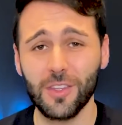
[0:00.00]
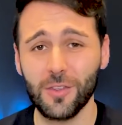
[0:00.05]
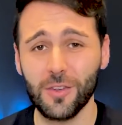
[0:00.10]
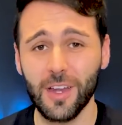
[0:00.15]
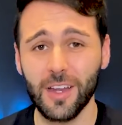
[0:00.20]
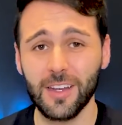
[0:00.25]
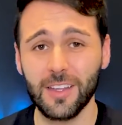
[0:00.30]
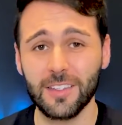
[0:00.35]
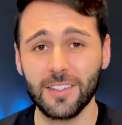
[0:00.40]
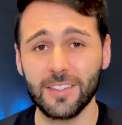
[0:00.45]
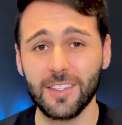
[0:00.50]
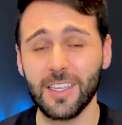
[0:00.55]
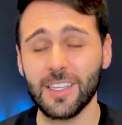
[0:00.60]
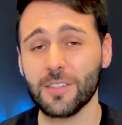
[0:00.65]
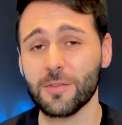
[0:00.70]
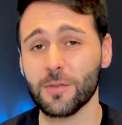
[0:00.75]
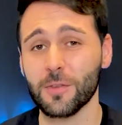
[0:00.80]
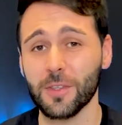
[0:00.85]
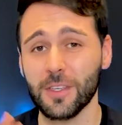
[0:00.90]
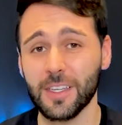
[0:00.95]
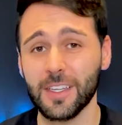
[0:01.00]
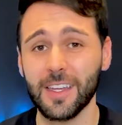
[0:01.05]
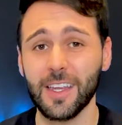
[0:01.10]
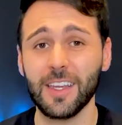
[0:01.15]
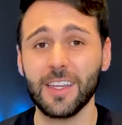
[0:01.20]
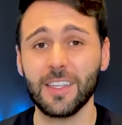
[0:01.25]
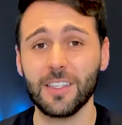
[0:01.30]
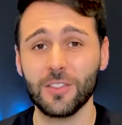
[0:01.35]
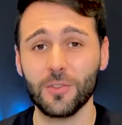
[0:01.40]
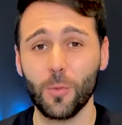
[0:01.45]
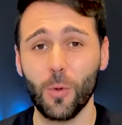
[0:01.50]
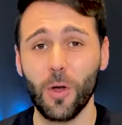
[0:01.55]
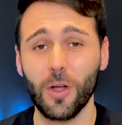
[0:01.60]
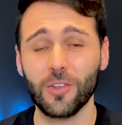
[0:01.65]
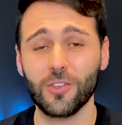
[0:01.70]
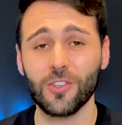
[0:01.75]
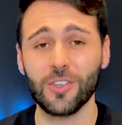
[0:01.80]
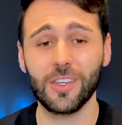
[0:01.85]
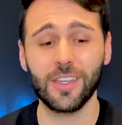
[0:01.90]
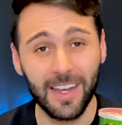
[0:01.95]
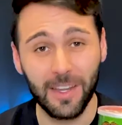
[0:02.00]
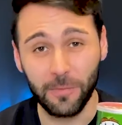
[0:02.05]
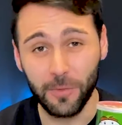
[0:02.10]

the United States for the Canadians watching.